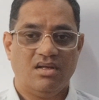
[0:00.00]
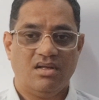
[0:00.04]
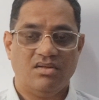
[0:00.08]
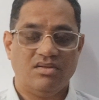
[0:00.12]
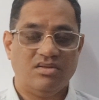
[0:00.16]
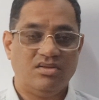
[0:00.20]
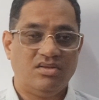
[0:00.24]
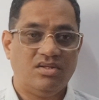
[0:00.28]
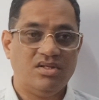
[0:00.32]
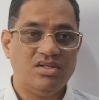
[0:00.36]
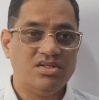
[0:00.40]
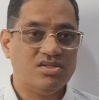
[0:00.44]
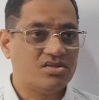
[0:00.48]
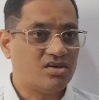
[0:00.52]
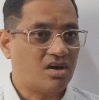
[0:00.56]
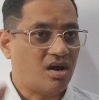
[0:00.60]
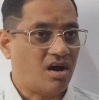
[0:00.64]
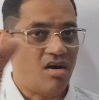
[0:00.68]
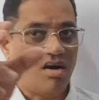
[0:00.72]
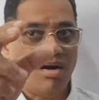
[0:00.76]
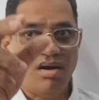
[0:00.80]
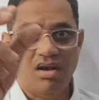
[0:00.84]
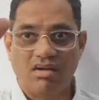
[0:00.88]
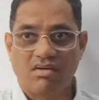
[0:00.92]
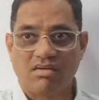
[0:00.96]
These
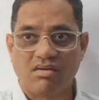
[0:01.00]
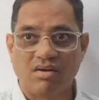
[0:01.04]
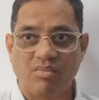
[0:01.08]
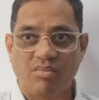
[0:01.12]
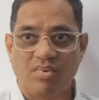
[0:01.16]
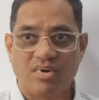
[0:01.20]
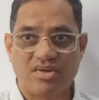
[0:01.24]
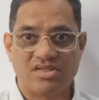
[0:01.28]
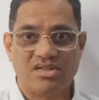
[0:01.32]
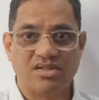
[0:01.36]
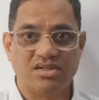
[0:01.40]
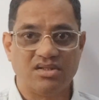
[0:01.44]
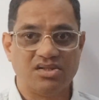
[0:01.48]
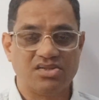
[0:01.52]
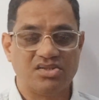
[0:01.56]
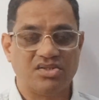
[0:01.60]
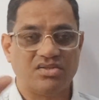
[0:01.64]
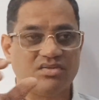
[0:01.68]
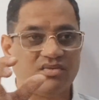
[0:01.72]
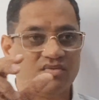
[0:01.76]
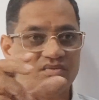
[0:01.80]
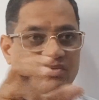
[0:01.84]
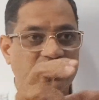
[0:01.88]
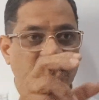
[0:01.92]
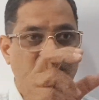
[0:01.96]
all are representation
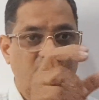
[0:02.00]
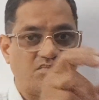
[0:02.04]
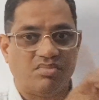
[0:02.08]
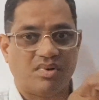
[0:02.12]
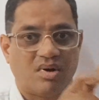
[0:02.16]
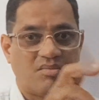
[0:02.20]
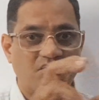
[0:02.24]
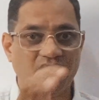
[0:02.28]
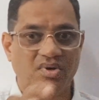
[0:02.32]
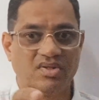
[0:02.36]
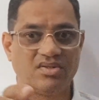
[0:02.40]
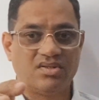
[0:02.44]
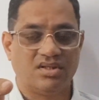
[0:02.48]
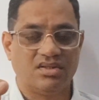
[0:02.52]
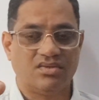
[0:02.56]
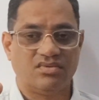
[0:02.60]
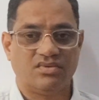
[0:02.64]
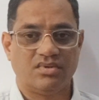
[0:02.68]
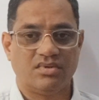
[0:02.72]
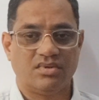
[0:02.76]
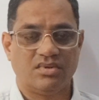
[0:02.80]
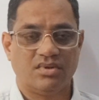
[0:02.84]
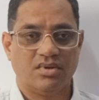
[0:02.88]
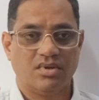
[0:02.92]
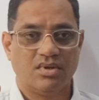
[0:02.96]
of that
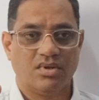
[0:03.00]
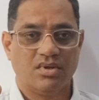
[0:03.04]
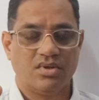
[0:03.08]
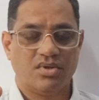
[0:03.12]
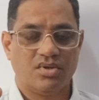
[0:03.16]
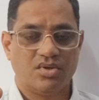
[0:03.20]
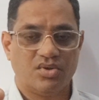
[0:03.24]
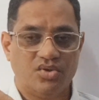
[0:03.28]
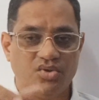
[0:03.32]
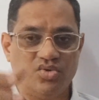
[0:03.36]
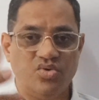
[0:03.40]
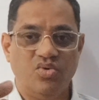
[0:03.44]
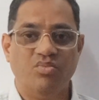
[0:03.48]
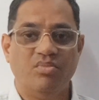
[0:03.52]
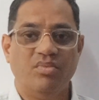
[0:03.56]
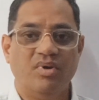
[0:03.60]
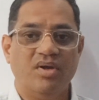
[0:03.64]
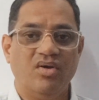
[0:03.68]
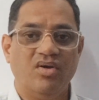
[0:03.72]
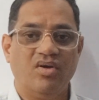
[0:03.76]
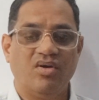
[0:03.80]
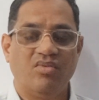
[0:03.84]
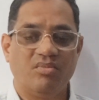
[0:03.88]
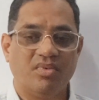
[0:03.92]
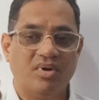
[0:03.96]
Brahmadatva. You may
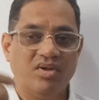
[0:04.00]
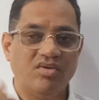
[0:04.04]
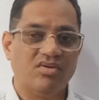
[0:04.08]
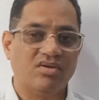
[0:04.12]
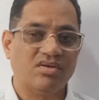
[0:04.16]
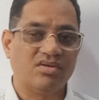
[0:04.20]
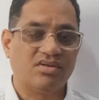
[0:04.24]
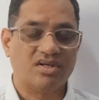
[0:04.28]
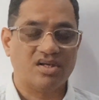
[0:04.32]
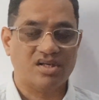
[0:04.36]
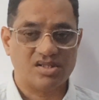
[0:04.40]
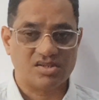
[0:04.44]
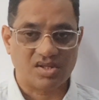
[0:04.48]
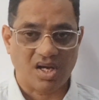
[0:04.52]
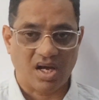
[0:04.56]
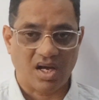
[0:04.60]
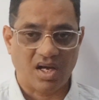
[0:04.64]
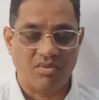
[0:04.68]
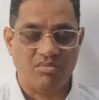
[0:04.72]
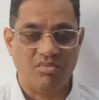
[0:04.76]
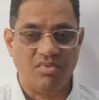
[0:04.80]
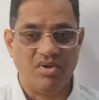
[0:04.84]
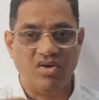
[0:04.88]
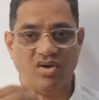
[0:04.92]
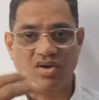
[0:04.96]
or may not realize,
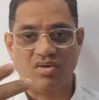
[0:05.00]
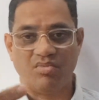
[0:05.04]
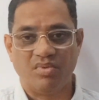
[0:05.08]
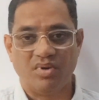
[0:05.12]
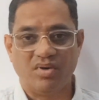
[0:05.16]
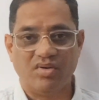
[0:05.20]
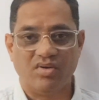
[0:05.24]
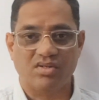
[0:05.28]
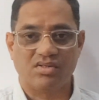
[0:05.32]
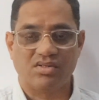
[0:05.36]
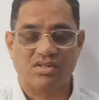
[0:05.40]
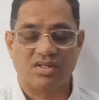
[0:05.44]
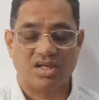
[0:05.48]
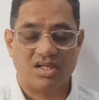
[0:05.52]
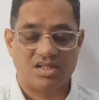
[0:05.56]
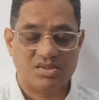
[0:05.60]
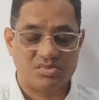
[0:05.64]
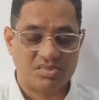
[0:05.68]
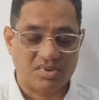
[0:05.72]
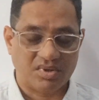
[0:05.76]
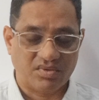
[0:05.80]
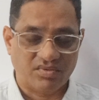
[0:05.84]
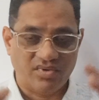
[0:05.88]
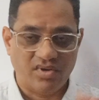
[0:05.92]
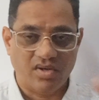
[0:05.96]
I may or may not realize,
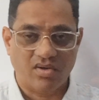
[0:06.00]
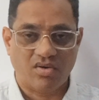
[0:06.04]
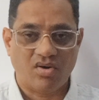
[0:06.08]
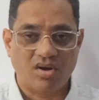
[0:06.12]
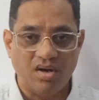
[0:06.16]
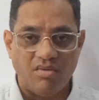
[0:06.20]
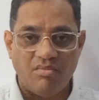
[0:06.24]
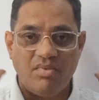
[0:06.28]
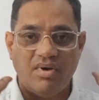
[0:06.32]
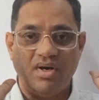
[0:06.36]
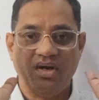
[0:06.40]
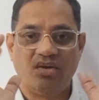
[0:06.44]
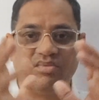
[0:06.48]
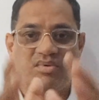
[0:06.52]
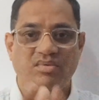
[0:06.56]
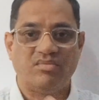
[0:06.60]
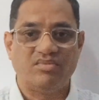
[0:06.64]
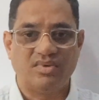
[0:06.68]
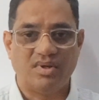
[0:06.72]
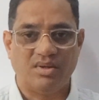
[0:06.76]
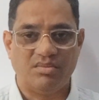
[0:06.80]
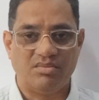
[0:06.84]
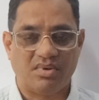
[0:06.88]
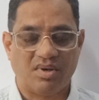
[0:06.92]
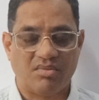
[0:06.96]
but we are all made up of
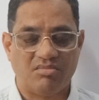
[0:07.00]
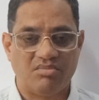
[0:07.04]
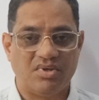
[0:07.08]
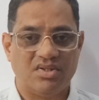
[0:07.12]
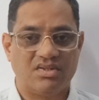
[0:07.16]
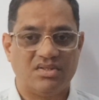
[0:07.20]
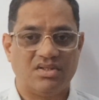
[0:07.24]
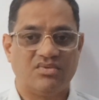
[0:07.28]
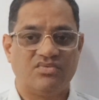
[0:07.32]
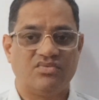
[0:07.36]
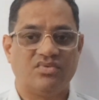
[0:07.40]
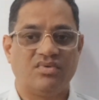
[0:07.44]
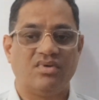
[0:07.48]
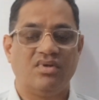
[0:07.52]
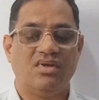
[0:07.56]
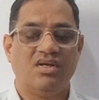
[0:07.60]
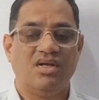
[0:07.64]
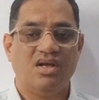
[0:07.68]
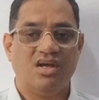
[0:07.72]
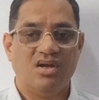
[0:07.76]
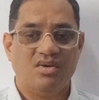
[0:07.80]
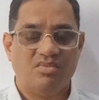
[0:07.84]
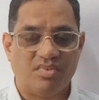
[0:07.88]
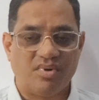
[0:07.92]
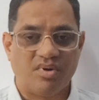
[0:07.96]
that Brahmadatva,
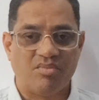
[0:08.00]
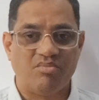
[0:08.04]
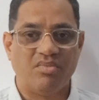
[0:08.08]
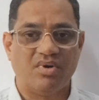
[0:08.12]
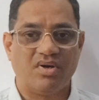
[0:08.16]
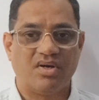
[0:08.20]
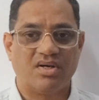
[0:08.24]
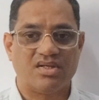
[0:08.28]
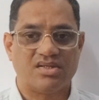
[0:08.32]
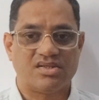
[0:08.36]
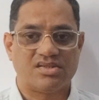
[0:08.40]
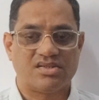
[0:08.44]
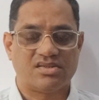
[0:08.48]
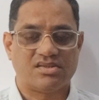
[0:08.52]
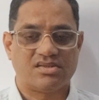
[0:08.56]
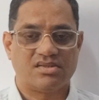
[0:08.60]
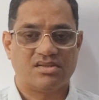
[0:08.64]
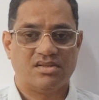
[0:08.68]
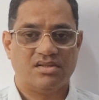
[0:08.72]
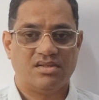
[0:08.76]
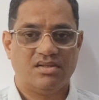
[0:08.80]
Brahmaras.